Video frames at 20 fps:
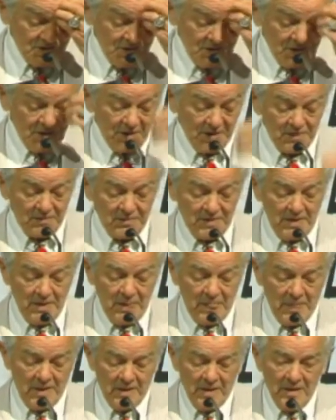in the country.
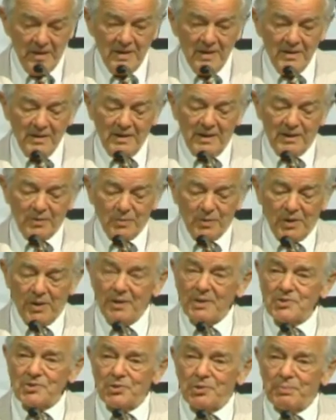And we
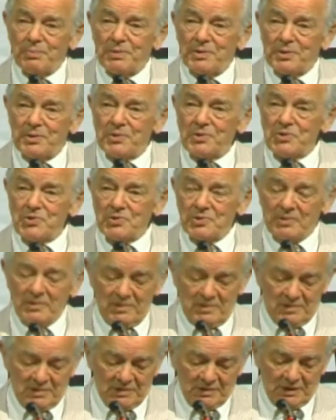also produce
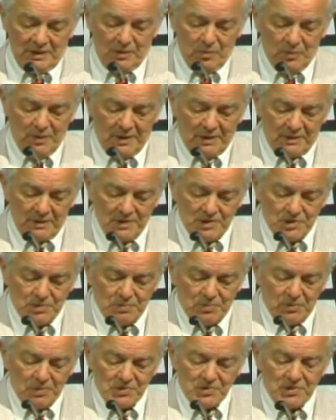a little weekly
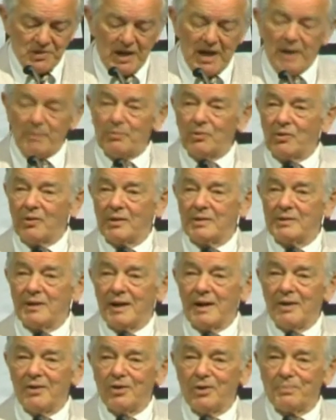sports tabloid
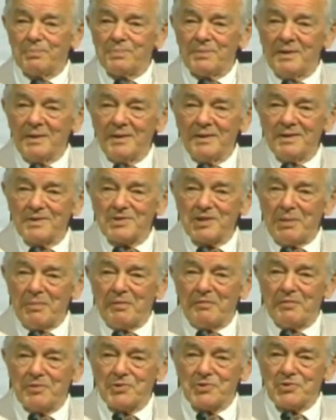that I hope some
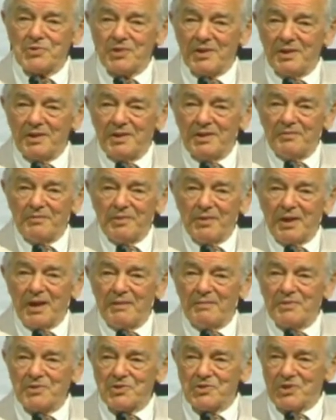of you see. If you
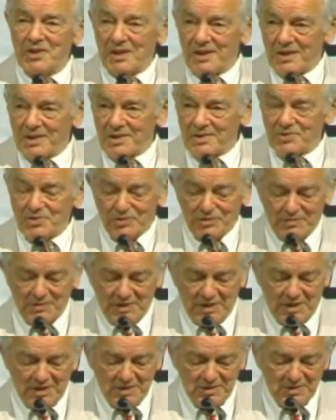haven't seen it, it's over
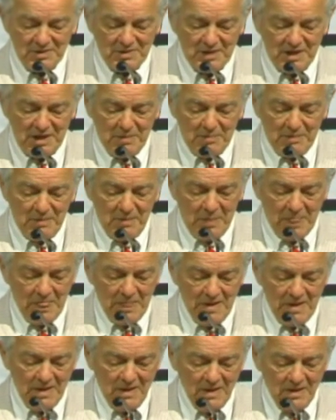there on the table,
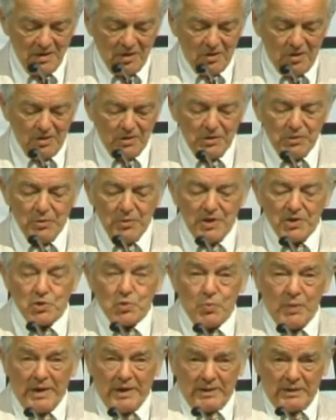called US
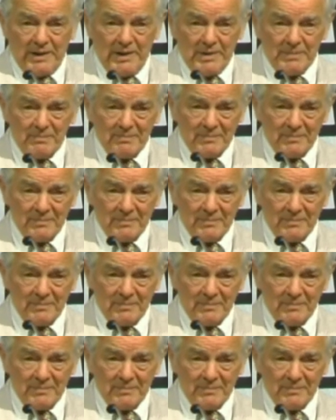Weekly.